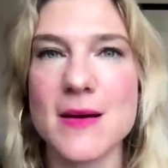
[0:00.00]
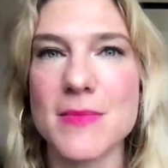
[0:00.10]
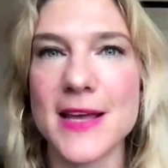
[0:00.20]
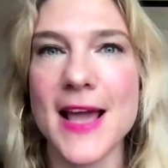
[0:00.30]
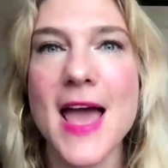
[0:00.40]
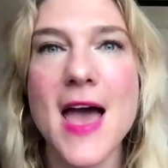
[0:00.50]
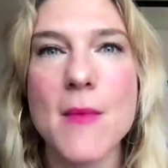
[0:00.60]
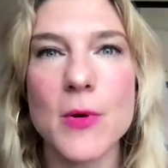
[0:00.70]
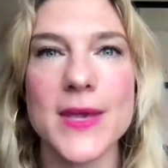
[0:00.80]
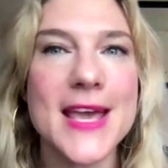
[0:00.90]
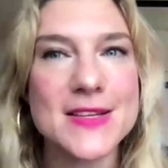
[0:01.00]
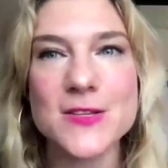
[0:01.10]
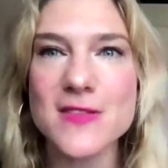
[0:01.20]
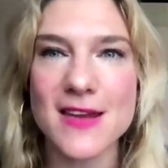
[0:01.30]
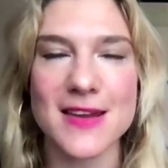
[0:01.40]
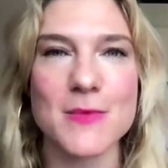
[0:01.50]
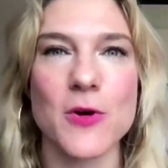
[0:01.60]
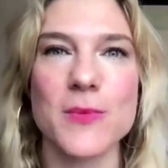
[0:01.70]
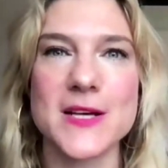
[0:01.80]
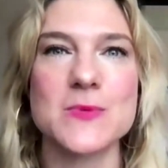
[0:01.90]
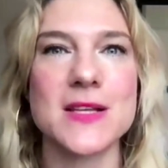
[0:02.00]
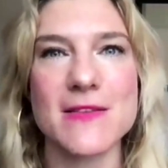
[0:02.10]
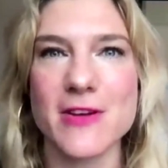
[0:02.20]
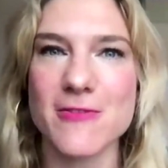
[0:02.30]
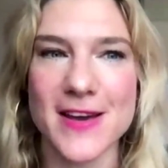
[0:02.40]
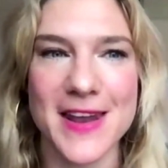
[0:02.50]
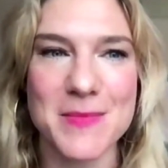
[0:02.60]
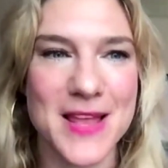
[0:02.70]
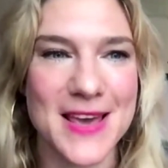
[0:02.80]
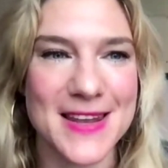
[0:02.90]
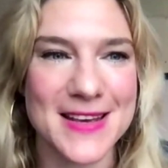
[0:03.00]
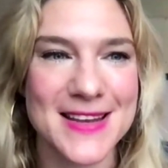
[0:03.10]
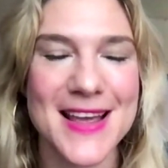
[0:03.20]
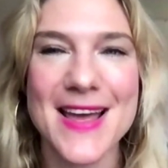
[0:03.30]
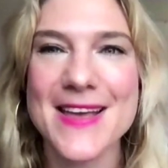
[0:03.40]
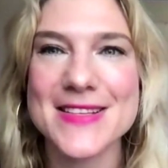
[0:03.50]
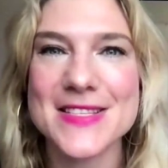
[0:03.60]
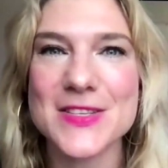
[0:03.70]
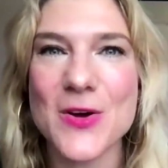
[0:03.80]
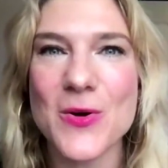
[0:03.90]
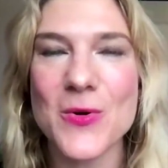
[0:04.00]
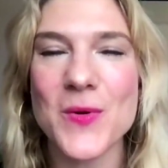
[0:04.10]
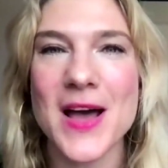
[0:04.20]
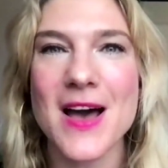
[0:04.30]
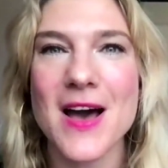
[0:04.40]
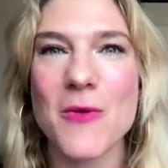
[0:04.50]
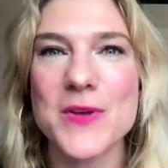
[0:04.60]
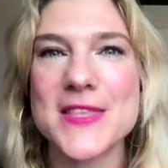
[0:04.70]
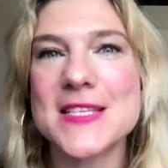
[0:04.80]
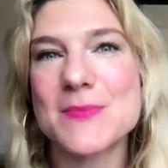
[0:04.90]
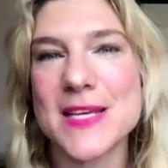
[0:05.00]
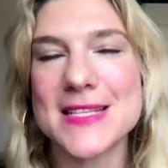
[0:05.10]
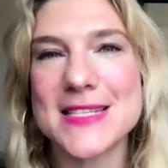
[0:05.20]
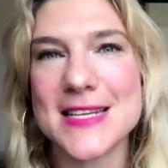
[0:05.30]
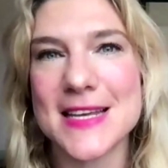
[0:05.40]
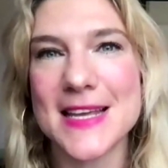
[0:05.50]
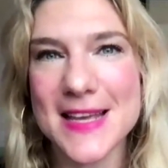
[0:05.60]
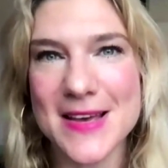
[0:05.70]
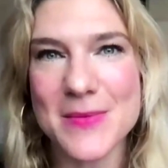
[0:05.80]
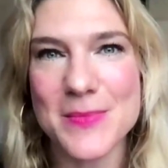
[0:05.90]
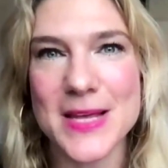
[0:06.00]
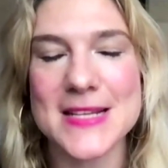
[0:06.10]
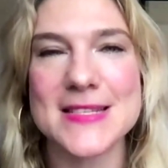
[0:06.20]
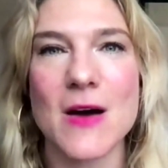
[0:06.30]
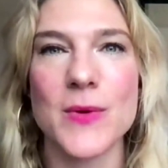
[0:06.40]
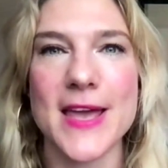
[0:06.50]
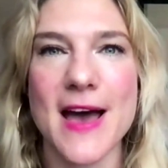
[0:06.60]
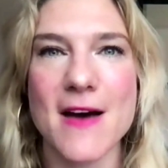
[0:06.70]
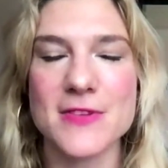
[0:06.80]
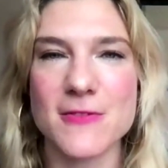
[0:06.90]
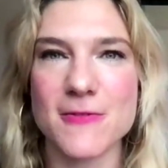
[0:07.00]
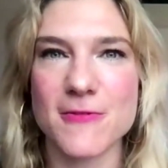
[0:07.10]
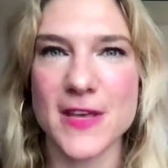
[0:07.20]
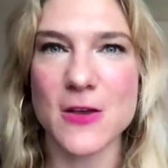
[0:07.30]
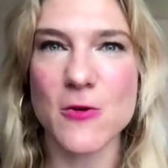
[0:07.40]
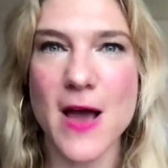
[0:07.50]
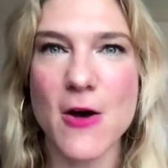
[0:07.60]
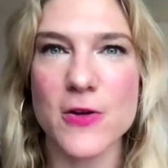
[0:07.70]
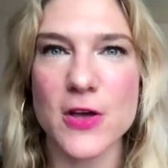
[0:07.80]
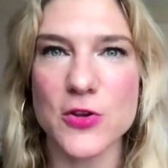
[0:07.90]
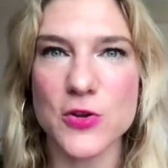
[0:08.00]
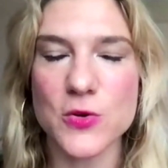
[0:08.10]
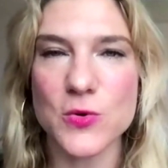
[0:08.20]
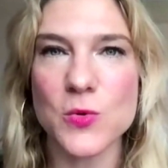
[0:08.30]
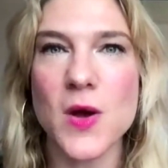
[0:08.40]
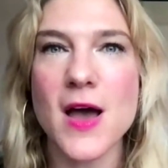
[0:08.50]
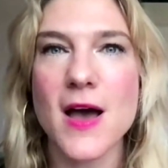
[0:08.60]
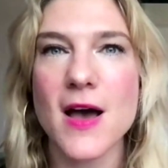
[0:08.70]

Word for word: and doubling. But we can't do that anymore because we live on a finite planet. So what this means to him is that we have to figure out a new